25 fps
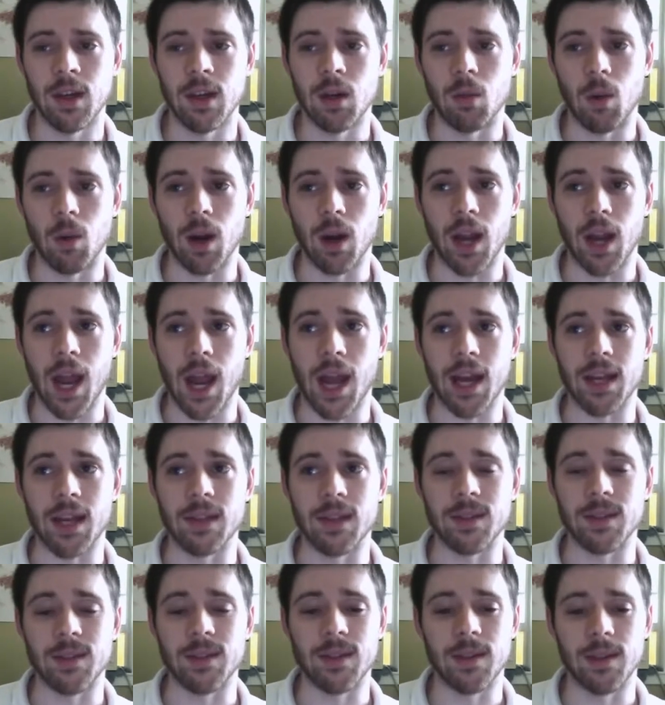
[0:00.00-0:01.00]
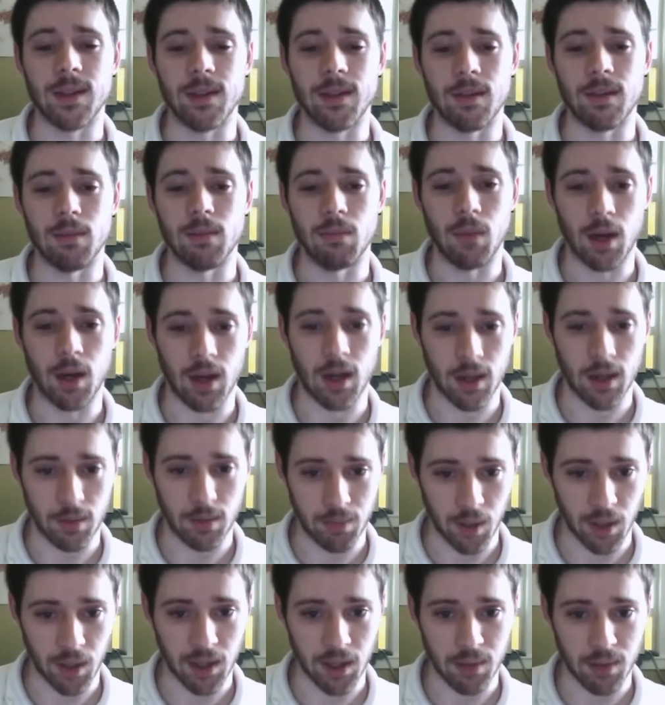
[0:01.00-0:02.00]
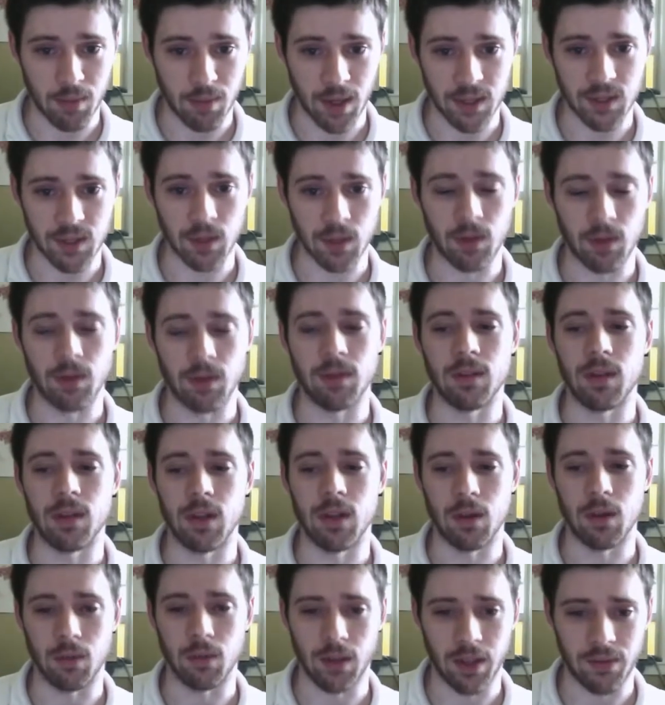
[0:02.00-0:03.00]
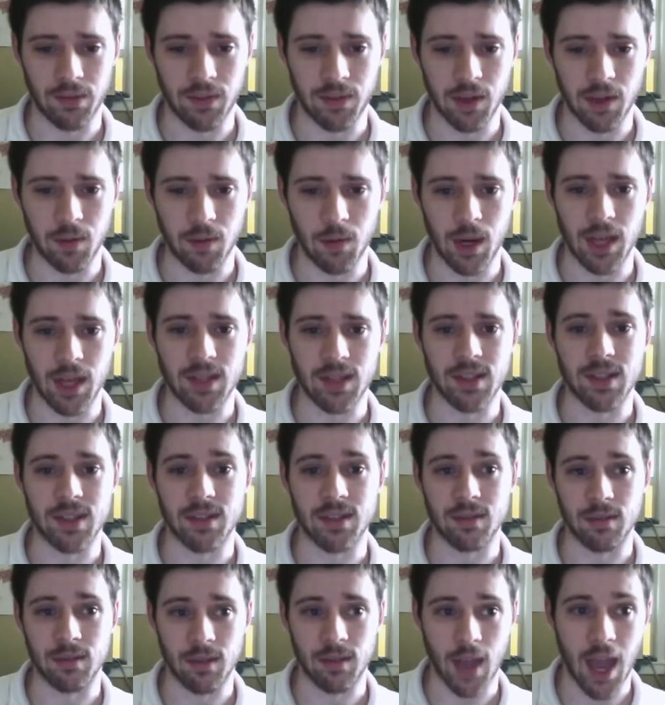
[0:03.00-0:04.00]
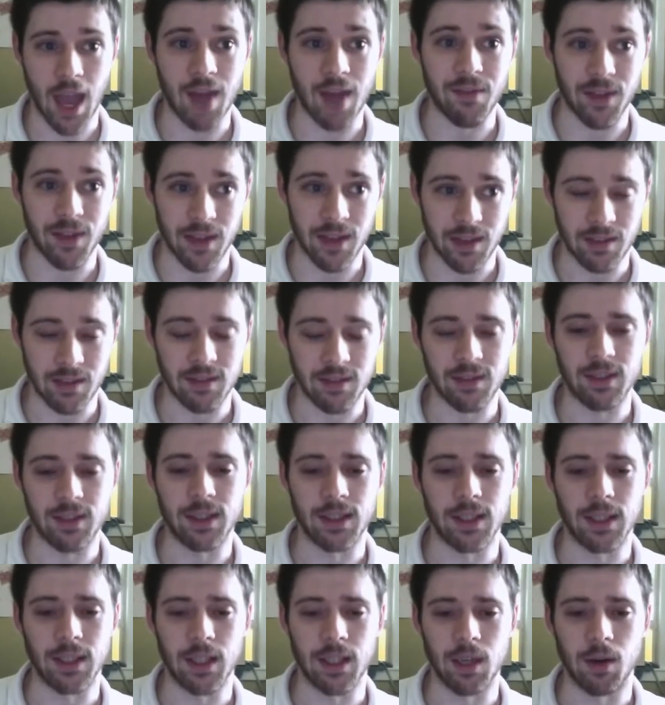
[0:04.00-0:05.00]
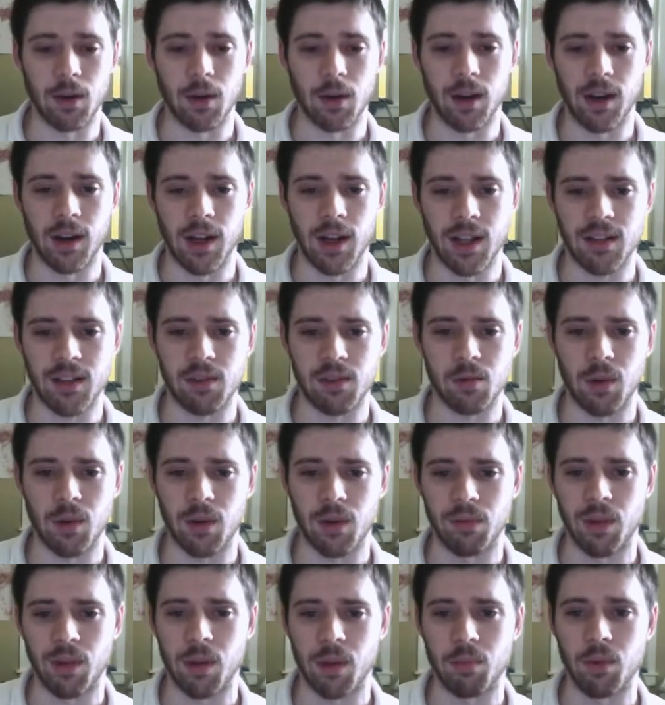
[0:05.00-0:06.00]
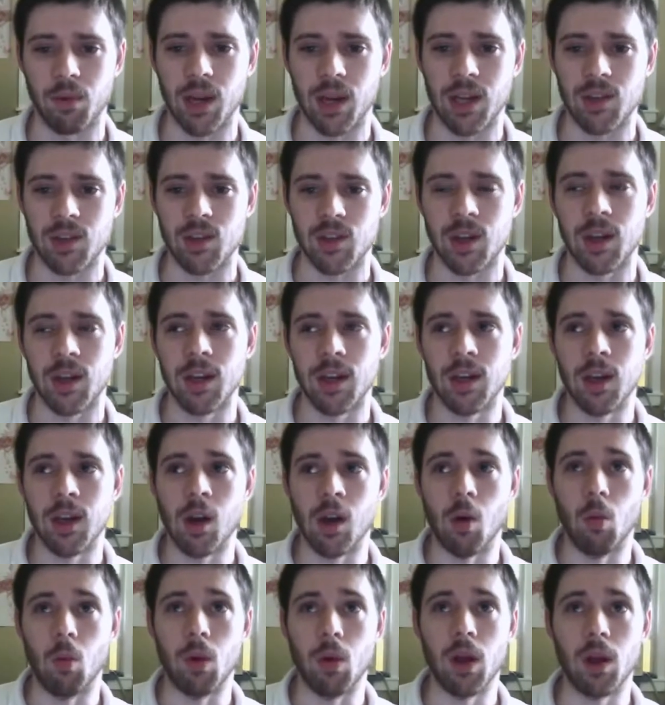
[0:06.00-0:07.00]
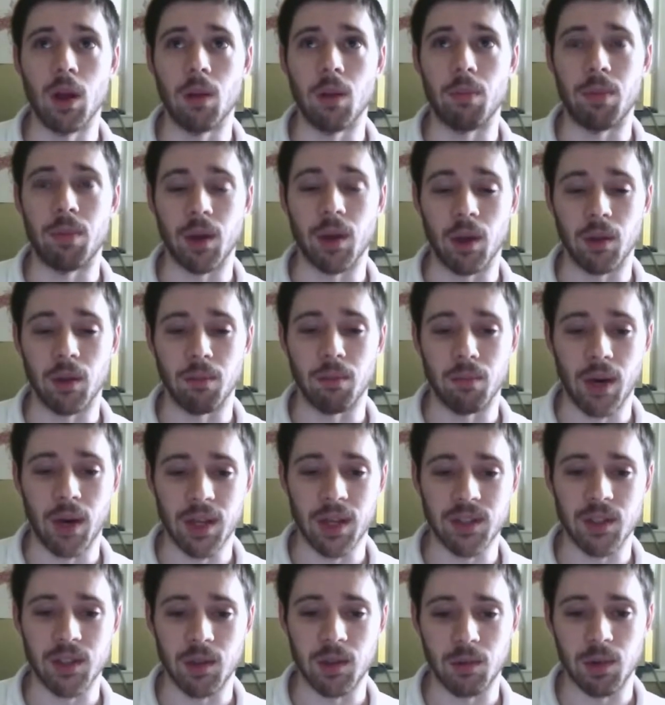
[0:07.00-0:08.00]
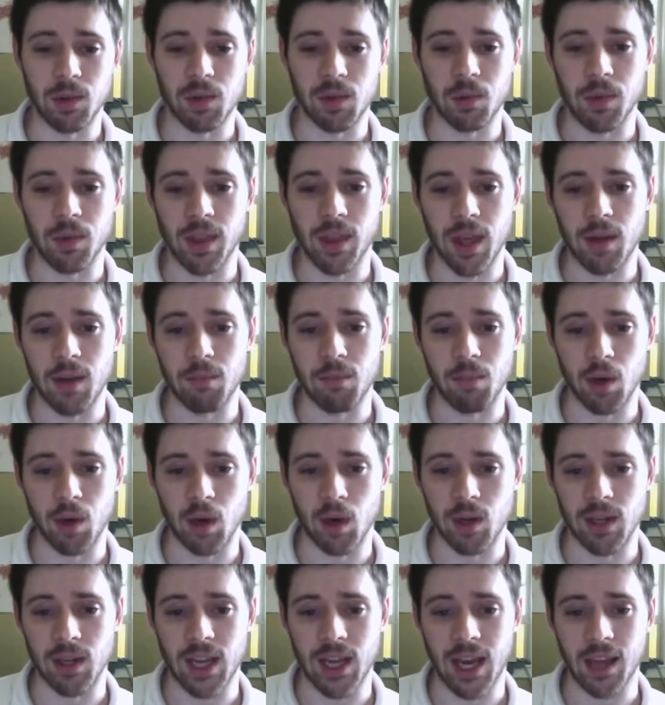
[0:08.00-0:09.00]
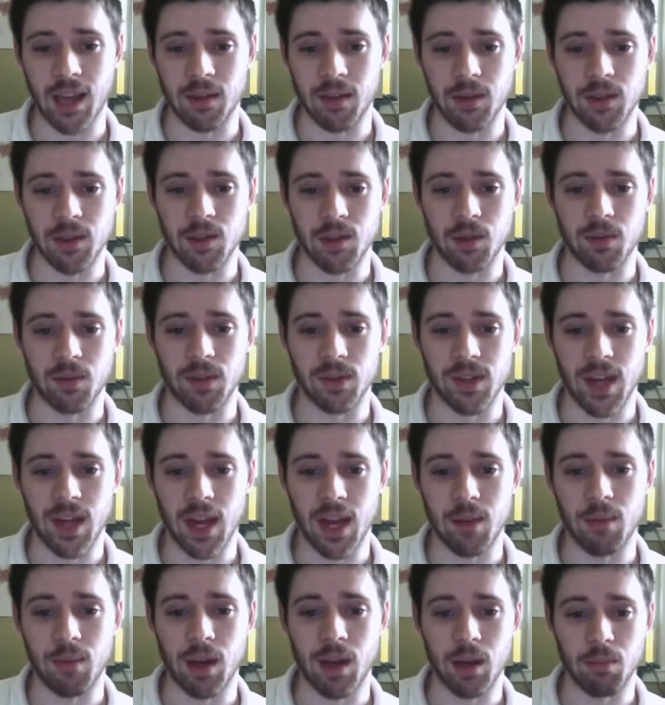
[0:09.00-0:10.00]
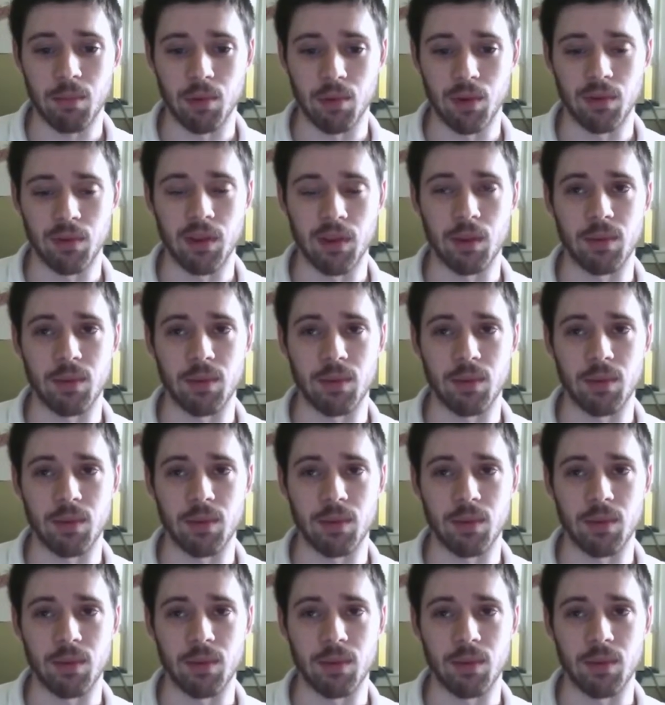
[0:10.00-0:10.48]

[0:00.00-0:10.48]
Whereas building muscle, lifting weights heavy, in an 8 to 12 rep range, will build muscle, which will then burn calories over time by improving your